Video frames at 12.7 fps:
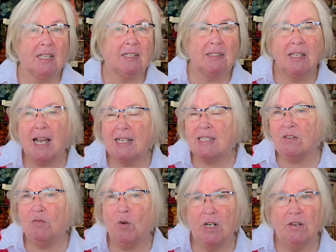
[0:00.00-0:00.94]
Lots
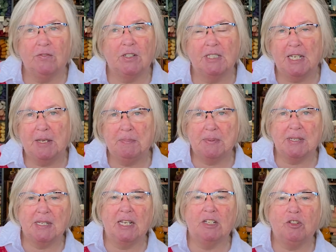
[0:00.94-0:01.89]
of wonderful
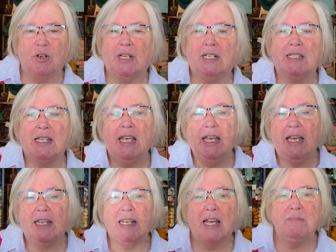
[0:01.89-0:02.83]
tips and tricks.
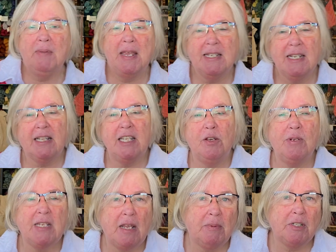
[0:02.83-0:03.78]
And I basically
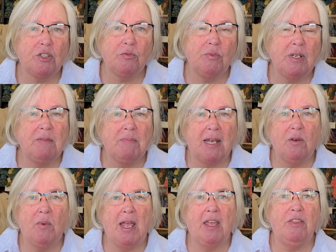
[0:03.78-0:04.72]
was able to read my
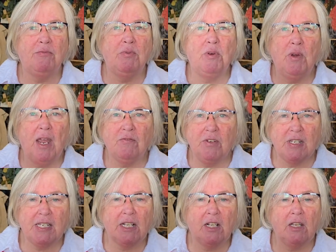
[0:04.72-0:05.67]
way through every
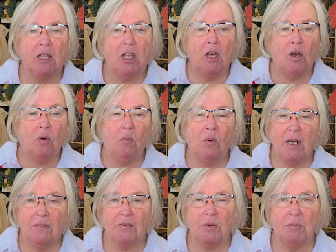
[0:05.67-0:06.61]
single
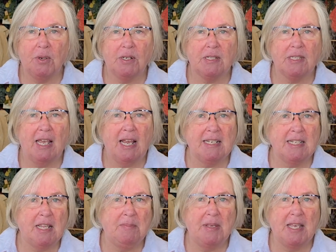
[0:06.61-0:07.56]
one of her books as
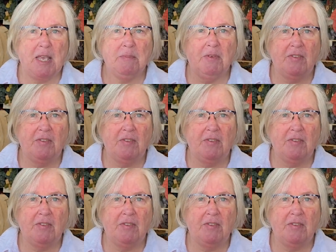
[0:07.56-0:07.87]
they became